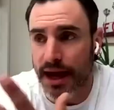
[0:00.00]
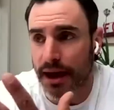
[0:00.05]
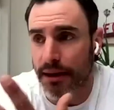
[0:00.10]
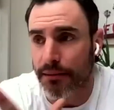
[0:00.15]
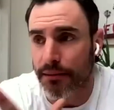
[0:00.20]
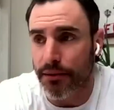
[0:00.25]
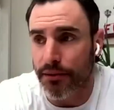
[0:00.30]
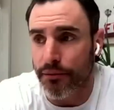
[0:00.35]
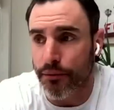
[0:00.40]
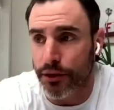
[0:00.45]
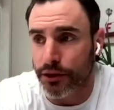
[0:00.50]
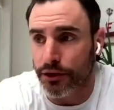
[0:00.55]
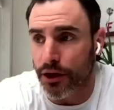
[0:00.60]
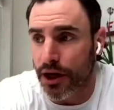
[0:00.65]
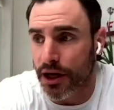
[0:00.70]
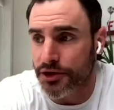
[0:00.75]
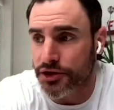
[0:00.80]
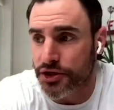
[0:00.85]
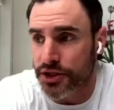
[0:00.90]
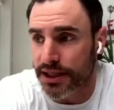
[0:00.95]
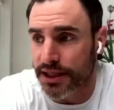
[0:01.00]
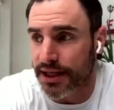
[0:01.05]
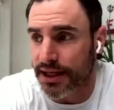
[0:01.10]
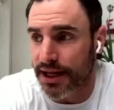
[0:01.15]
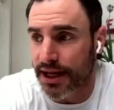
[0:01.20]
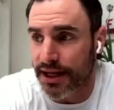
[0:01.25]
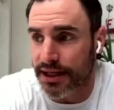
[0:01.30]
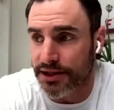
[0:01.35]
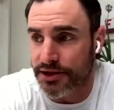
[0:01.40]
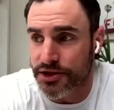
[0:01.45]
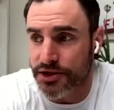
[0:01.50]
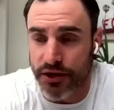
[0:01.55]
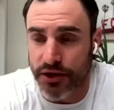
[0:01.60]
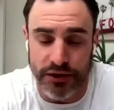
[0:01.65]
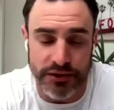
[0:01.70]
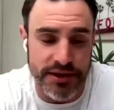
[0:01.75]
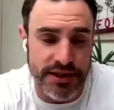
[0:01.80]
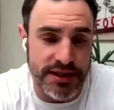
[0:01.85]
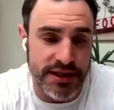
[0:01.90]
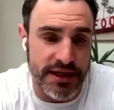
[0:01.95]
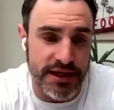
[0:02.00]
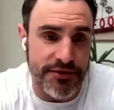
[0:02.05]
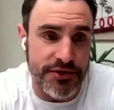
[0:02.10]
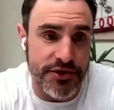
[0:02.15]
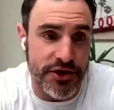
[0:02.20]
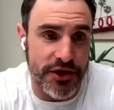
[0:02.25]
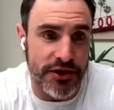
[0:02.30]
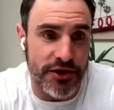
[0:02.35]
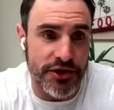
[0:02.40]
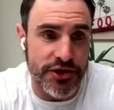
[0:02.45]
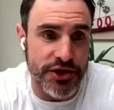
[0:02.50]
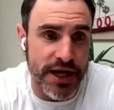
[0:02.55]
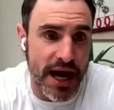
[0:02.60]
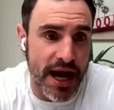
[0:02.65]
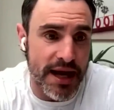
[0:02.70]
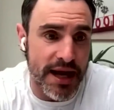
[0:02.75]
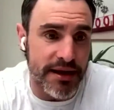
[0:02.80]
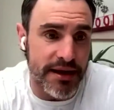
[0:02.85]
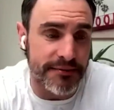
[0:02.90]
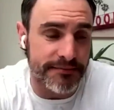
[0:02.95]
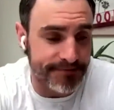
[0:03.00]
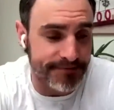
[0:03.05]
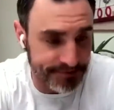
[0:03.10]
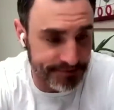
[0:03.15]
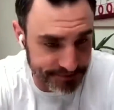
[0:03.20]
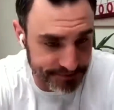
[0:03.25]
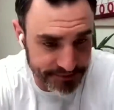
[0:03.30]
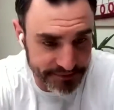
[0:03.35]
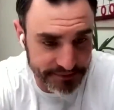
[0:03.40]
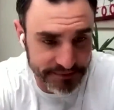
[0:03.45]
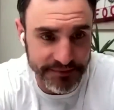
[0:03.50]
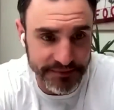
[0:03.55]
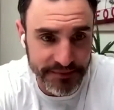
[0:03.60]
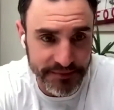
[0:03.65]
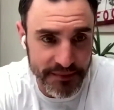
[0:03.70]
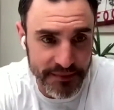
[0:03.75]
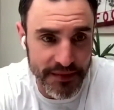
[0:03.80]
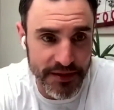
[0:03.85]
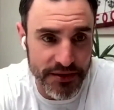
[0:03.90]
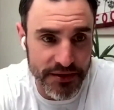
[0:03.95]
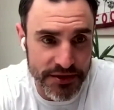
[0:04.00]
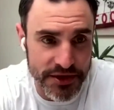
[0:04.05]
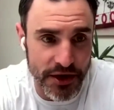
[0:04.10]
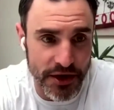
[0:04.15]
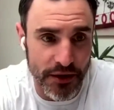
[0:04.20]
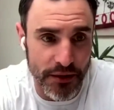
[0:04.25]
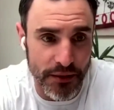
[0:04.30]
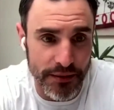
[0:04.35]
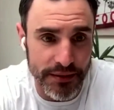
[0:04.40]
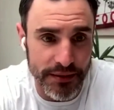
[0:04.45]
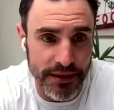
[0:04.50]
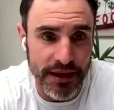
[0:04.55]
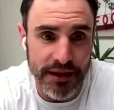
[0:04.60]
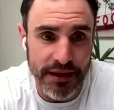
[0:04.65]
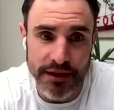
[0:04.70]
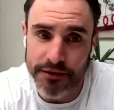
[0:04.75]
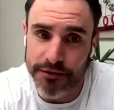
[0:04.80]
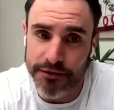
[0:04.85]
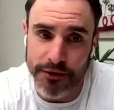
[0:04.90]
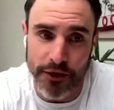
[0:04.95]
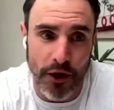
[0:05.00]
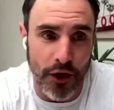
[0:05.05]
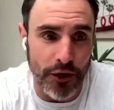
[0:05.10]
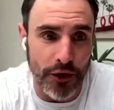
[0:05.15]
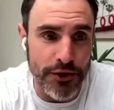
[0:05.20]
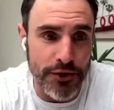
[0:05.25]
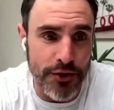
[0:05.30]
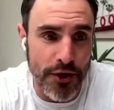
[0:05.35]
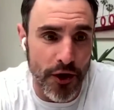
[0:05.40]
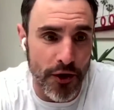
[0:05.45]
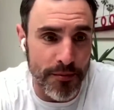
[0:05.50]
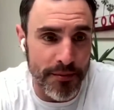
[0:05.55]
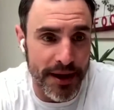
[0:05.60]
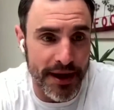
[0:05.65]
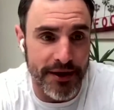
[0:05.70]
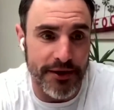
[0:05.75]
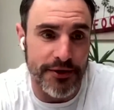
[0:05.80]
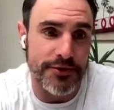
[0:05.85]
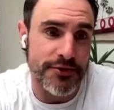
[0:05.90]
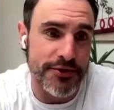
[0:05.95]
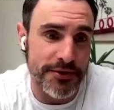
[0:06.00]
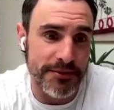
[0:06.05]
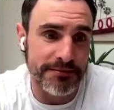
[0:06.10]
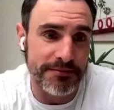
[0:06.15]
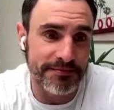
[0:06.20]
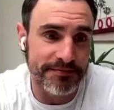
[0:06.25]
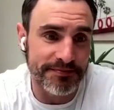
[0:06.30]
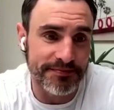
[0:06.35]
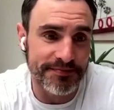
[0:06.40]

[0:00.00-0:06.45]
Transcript: Yeah, we're launching it, and it's called Steve Sugar Shack. So for all you home bakers.